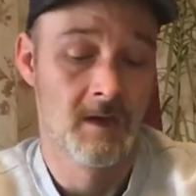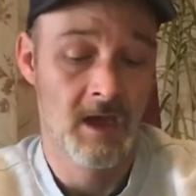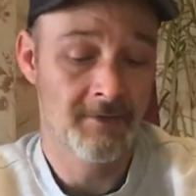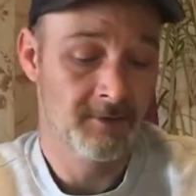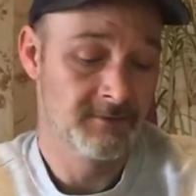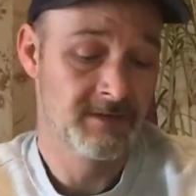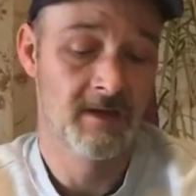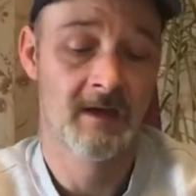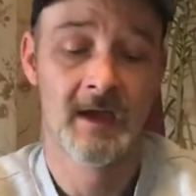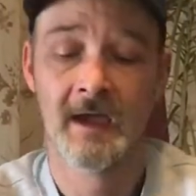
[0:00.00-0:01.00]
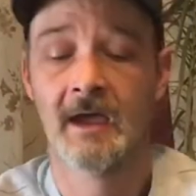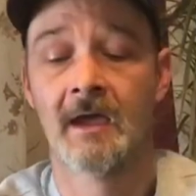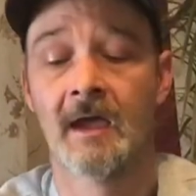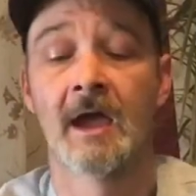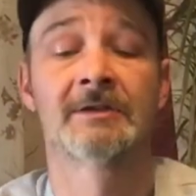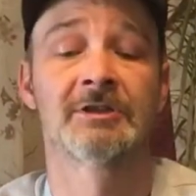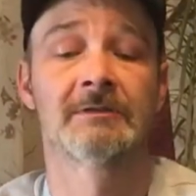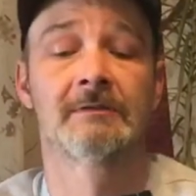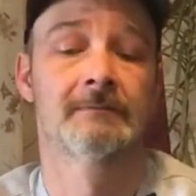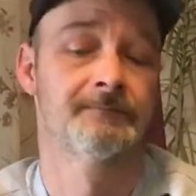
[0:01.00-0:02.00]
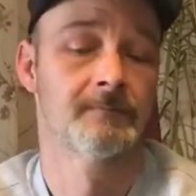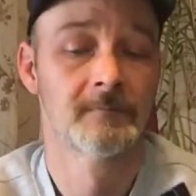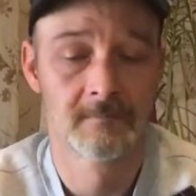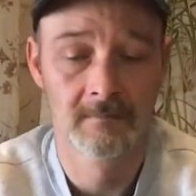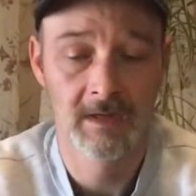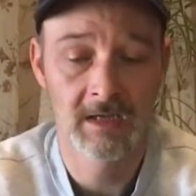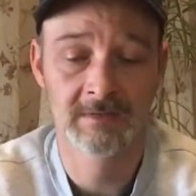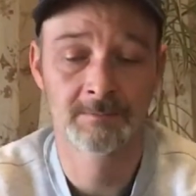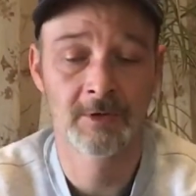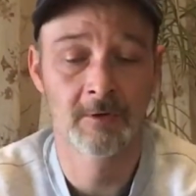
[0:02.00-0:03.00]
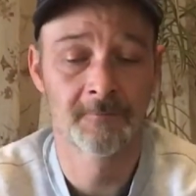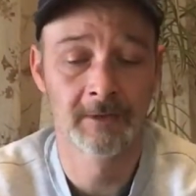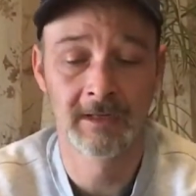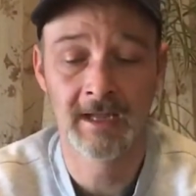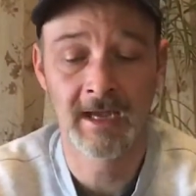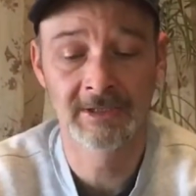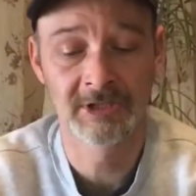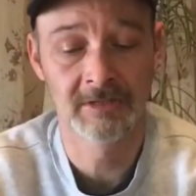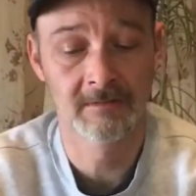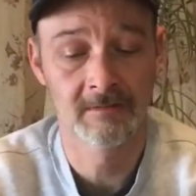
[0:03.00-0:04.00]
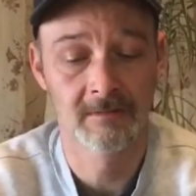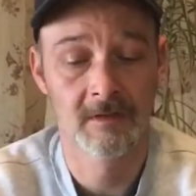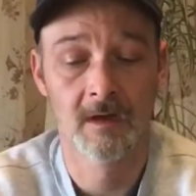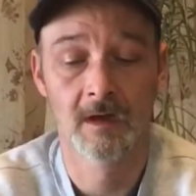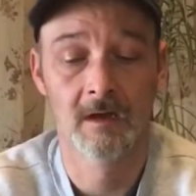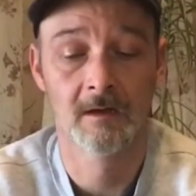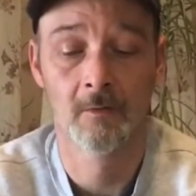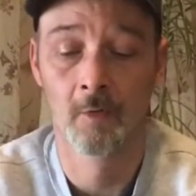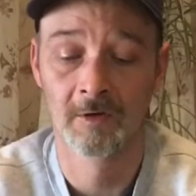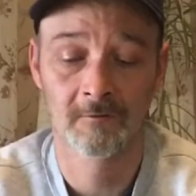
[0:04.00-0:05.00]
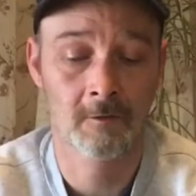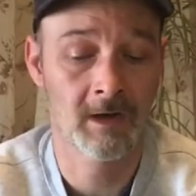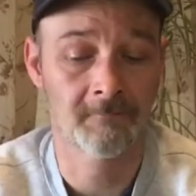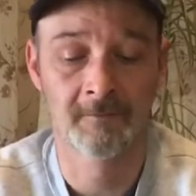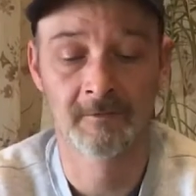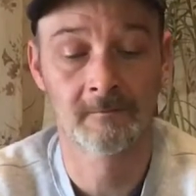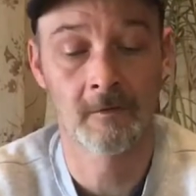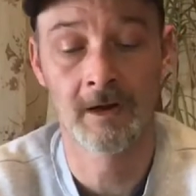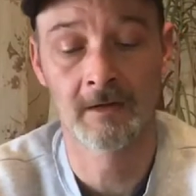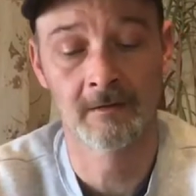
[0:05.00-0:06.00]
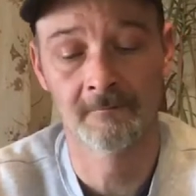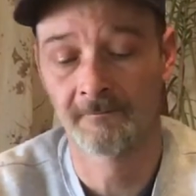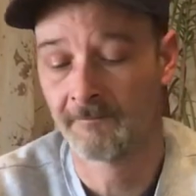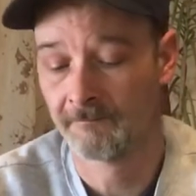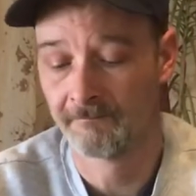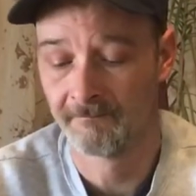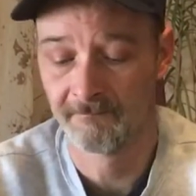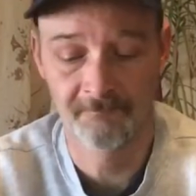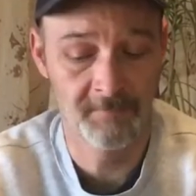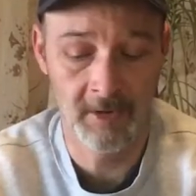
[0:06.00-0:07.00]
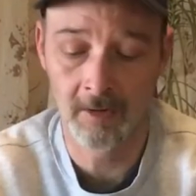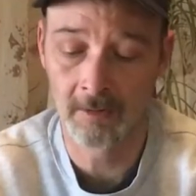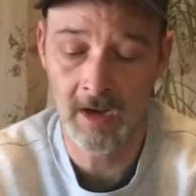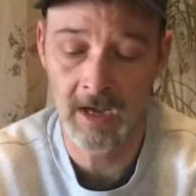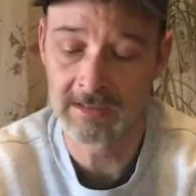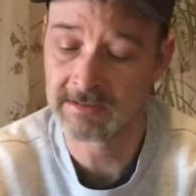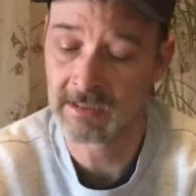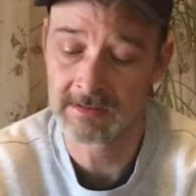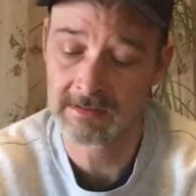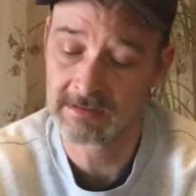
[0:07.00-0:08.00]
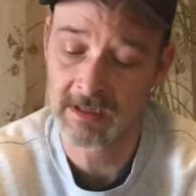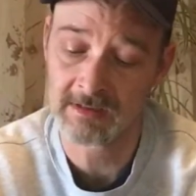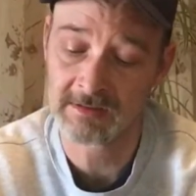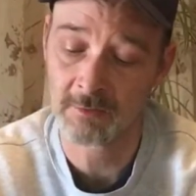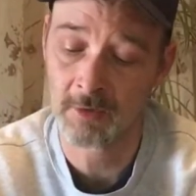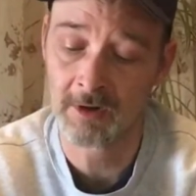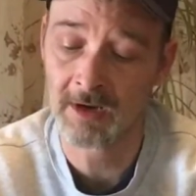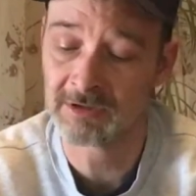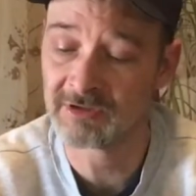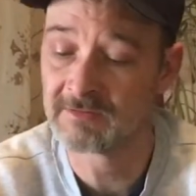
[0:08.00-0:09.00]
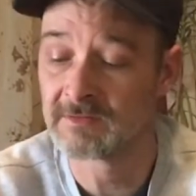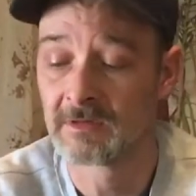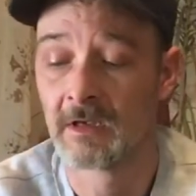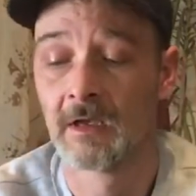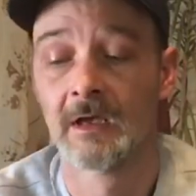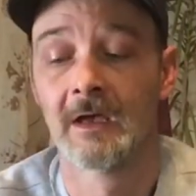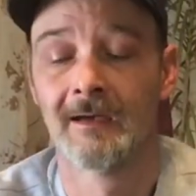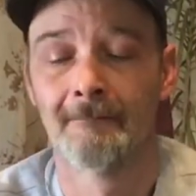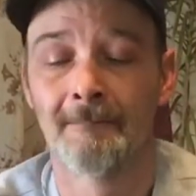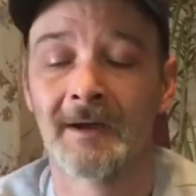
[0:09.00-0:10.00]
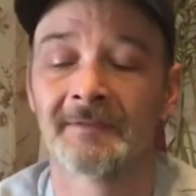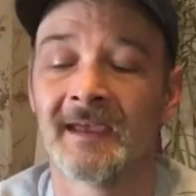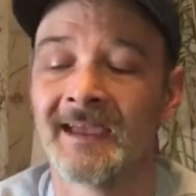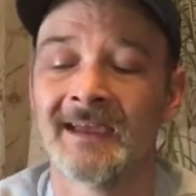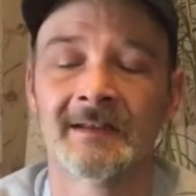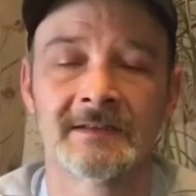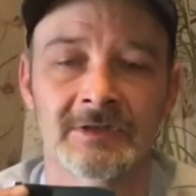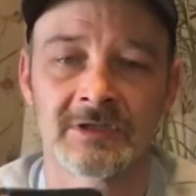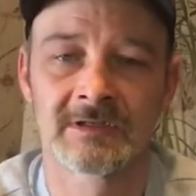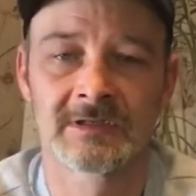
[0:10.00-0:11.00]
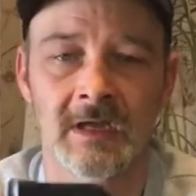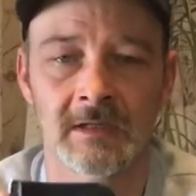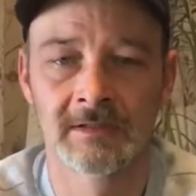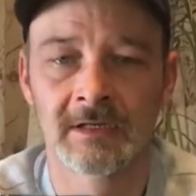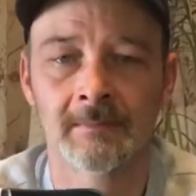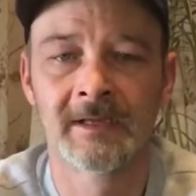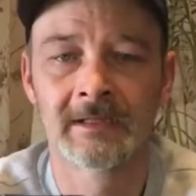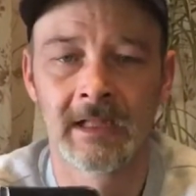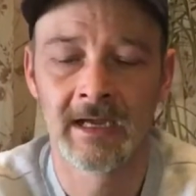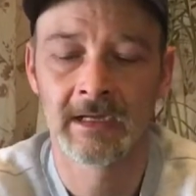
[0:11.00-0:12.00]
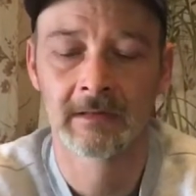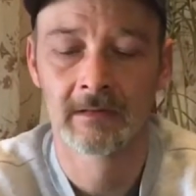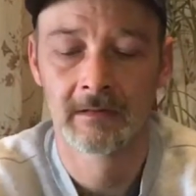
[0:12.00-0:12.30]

Heather's hatchet. It's a beautiful little hatchet. Works great for striking ferro rods because it's got square edges, but the head is just a little bit light.